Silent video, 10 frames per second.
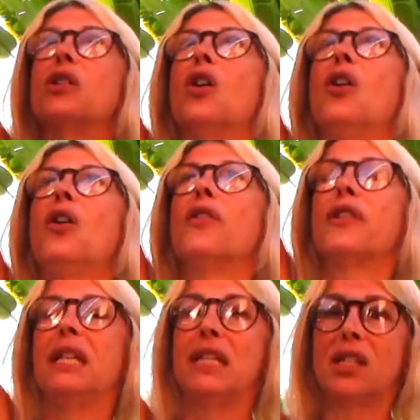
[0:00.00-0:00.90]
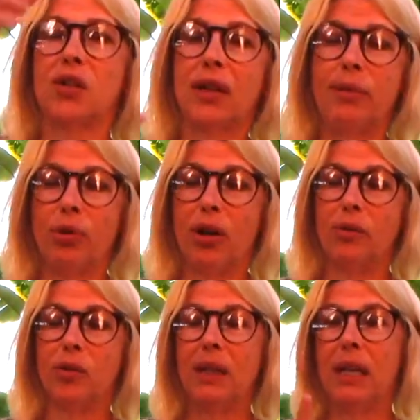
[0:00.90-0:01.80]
tall, thin, straight palm tree.